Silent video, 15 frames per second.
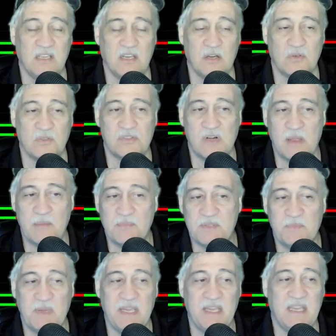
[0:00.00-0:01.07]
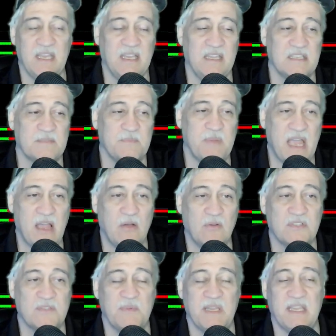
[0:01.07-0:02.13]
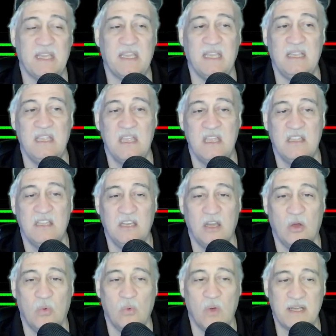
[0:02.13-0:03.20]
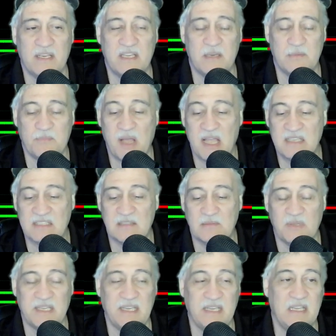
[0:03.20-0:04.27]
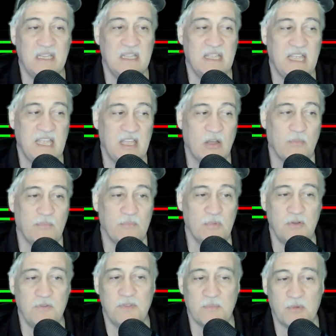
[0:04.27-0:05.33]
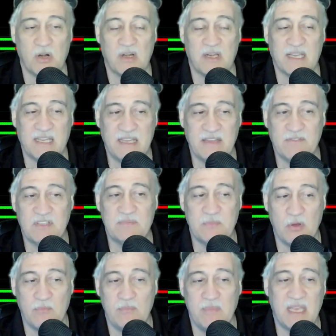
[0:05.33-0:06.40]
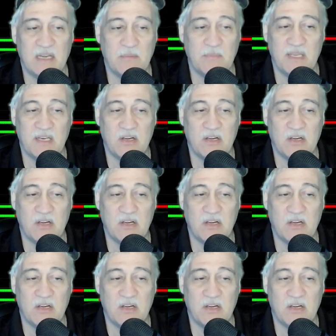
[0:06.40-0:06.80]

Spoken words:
Trump speaking? Is Powell speaking? What could possibly help move the market, give us momentum in our